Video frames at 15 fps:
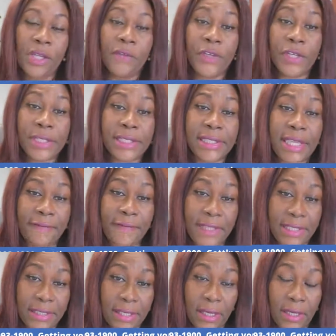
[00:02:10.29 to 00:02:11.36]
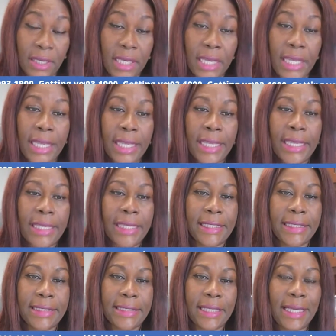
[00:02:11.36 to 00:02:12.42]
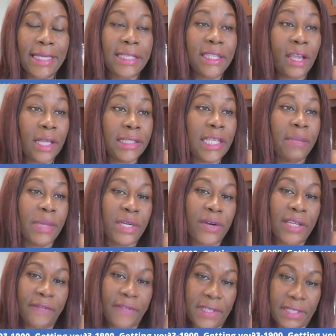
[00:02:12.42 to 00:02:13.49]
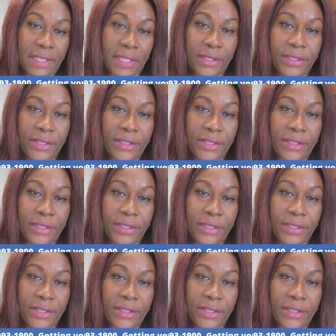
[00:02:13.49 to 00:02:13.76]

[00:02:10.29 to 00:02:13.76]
fiancé visa, is a non-immigrant visa.